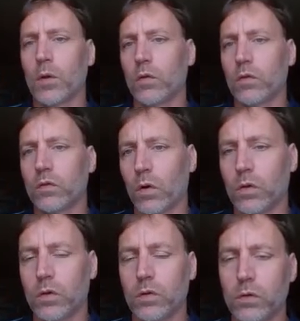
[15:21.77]
or you start
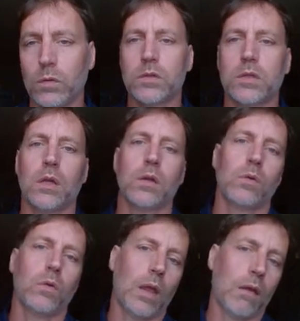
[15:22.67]
a YouTube
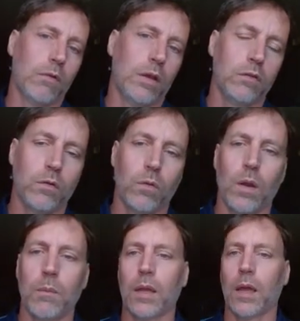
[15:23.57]
channel, or you have an
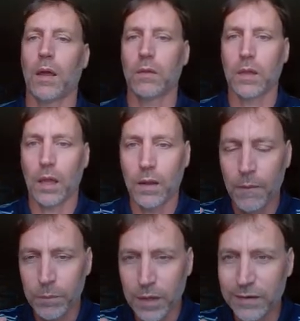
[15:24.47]
Instagram account that
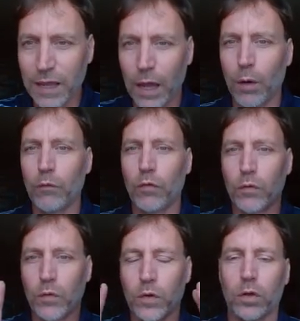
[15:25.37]
is helpful
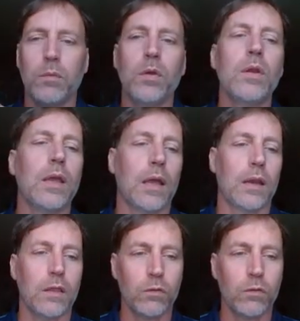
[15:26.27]
for communicating.